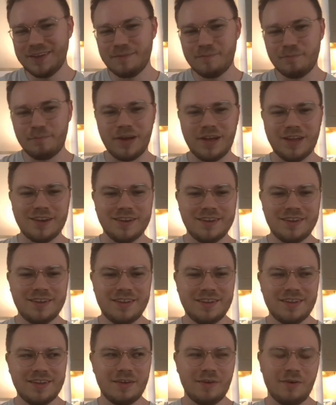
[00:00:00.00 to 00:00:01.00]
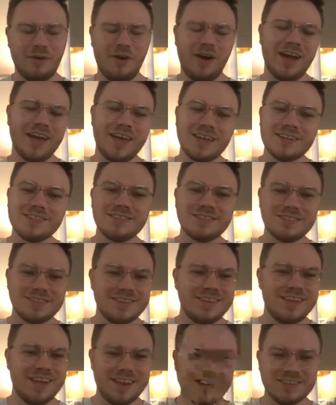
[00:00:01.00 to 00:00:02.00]
But oh, I guess
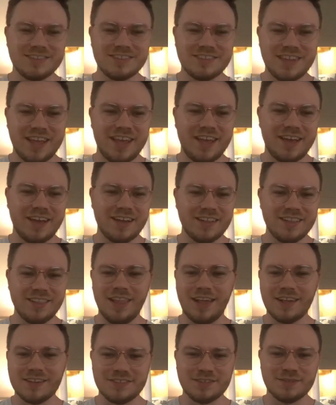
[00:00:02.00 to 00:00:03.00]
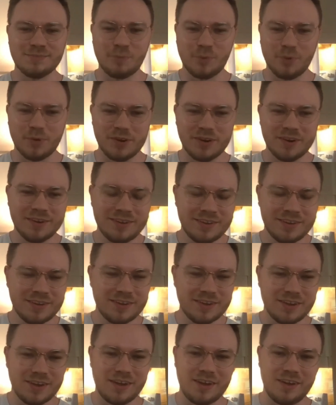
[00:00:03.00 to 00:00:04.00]
in a saying less is more,
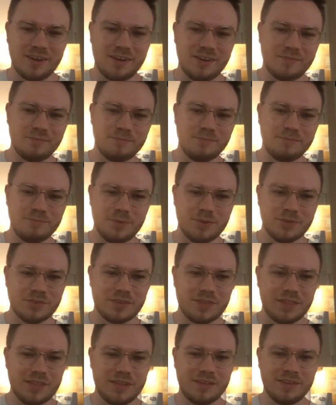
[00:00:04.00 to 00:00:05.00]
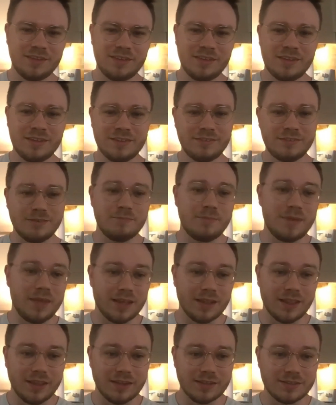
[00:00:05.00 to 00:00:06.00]
um, musically, to me
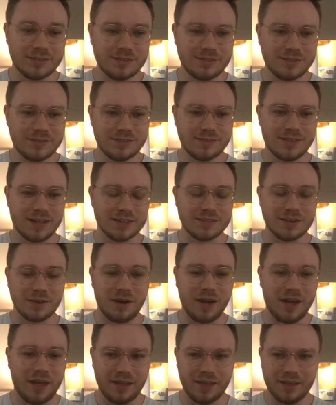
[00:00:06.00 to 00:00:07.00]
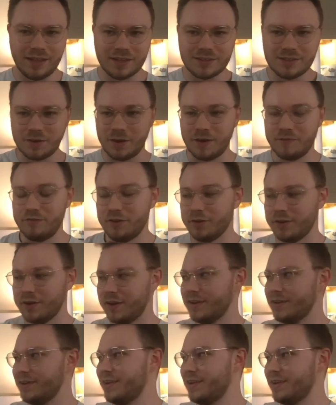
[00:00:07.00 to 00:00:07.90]
at least, that's how I that's how I view it.